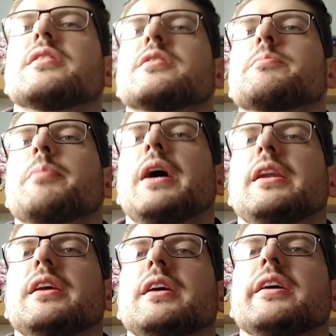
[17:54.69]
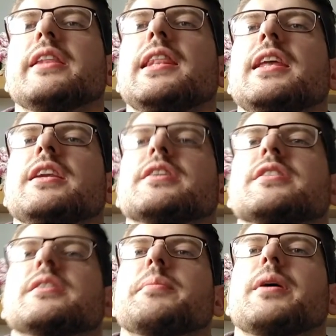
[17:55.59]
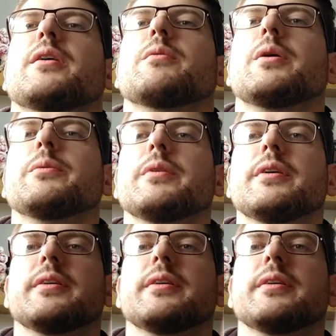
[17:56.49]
is Penny and Leonard in the background.